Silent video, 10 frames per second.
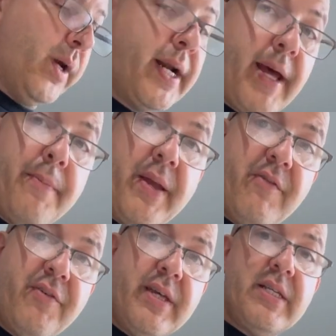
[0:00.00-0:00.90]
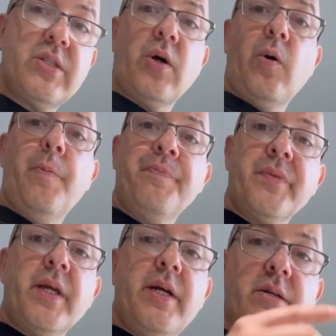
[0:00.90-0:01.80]
did I pay for this? So
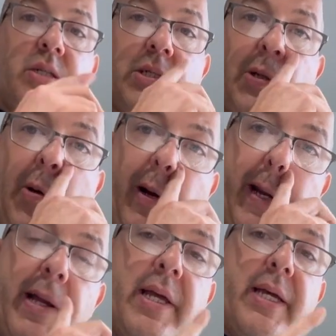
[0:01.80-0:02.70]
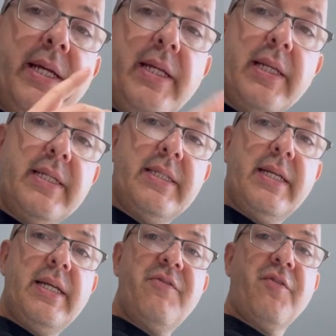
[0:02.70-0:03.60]
here's the story. He listed
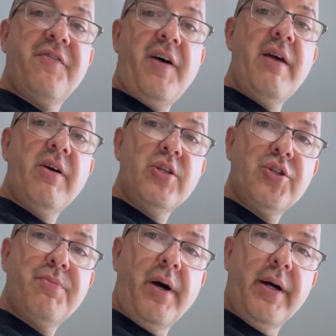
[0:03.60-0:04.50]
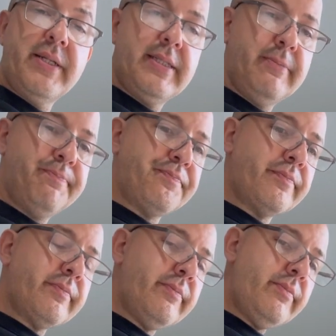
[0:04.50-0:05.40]
it for $500.
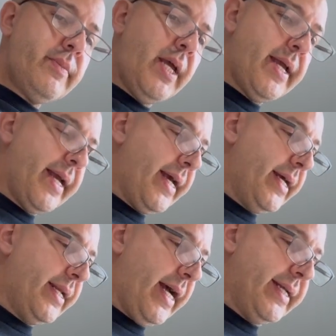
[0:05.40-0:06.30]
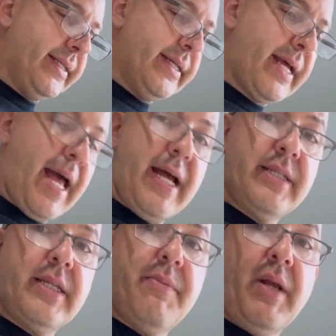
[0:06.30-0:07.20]
And I did
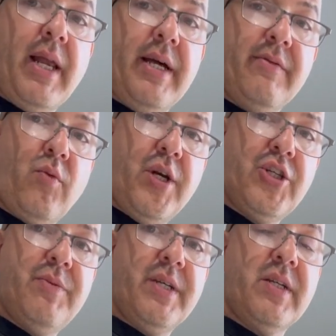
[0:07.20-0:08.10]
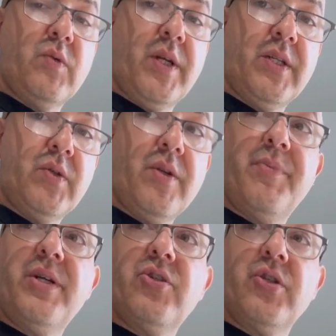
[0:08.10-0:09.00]
ask him a lot of questions because when I saw the
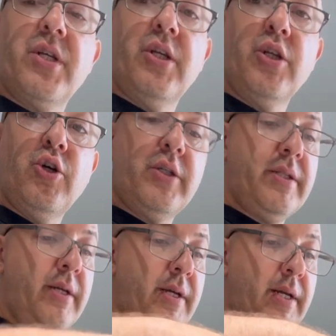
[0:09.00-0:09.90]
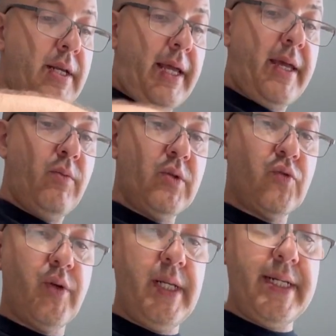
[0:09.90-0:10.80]
pictures, it looked like it was really